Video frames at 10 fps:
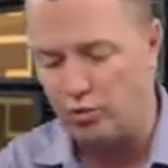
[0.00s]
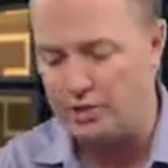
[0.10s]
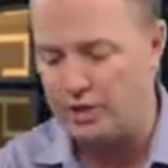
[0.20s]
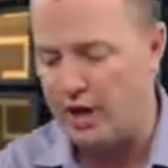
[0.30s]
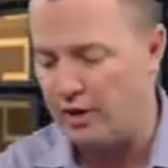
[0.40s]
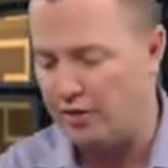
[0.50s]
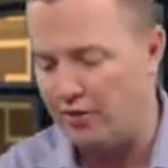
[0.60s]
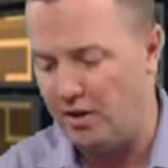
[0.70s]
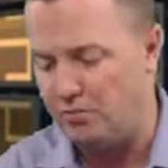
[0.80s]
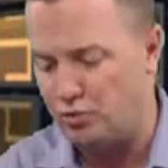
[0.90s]
We'll see how it
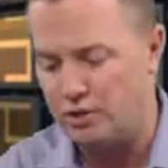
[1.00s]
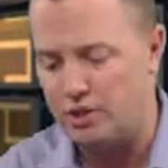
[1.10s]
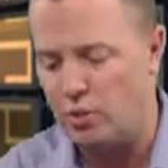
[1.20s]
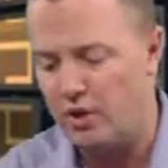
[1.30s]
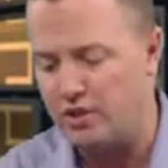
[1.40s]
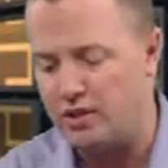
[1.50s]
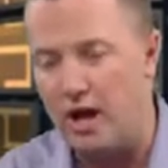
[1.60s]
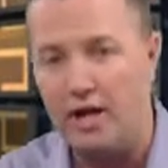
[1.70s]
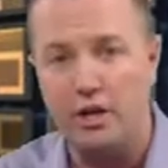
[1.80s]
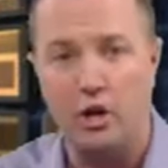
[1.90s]
develops. We'll see where this
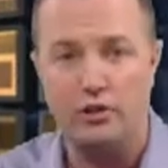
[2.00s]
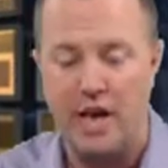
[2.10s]
line goes.